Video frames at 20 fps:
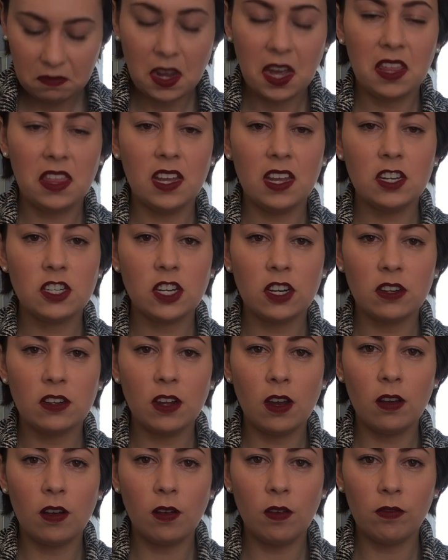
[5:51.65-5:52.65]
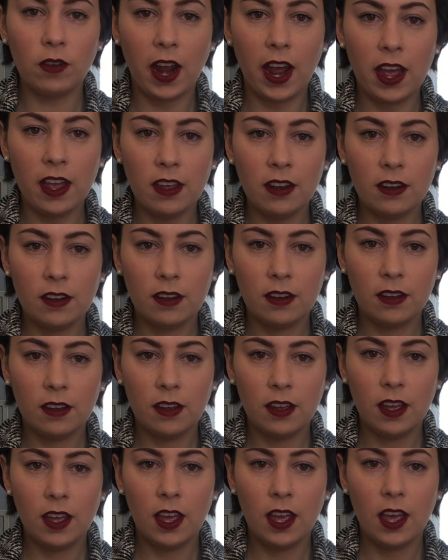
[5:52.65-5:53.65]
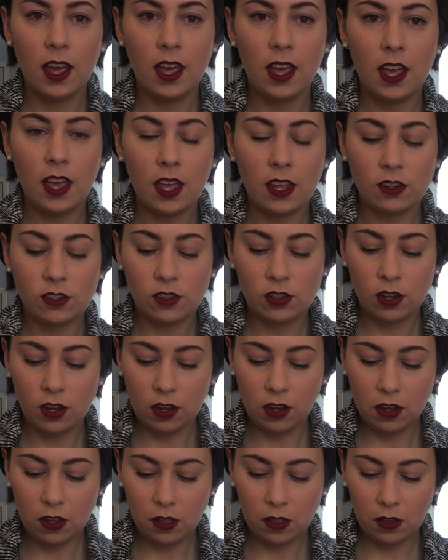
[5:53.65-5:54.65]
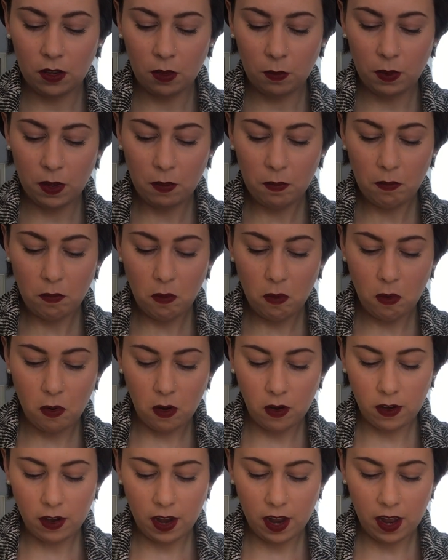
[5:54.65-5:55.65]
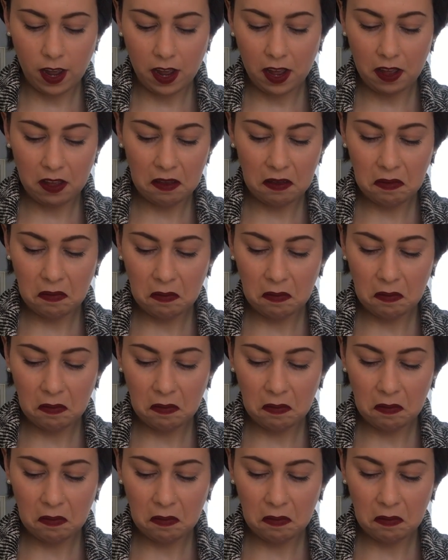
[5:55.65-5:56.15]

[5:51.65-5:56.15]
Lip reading: think it turned out all right. It took a little bit more